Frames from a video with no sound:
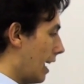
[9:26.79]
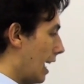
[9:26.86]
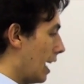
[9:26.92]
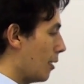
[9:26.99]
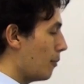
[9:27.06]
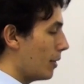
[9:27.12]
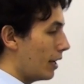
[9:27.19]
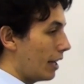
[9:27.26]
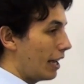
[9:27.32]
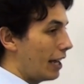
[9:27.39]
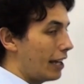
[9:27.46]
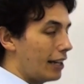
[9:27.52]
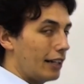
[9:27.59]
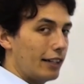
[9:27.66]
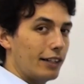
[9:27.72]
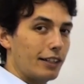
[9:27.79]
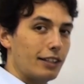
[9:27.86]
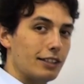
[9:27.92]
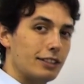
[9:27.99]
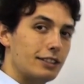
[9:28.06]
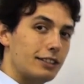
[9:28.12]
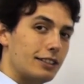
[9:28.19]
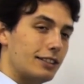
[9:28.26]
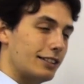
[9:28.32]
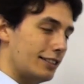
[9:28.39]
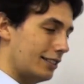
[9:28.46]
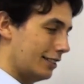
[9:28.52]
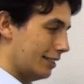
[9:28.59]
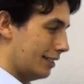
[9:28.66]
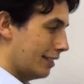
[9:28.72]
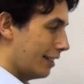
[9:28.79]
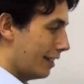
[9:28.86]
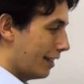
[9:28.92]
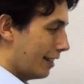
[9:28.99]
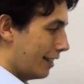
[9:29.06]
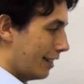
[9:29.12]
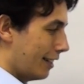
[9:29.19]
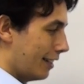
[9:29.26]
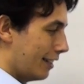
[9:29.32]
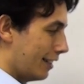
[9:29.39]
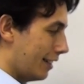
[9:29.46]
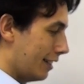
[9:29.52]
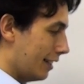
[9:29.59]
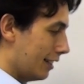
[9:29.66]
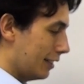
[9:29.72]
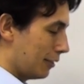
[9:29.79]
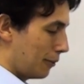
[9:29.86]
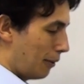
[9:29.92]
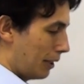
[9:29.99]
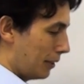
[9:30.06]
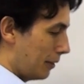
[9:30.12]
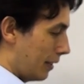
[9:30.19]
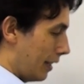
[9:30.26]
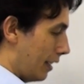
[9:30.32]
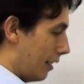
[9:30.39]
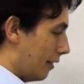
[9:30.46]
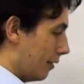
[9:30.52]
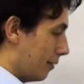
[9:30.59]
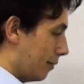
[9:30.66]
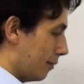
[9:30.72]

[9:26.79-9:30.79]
MN, this is quite tricky.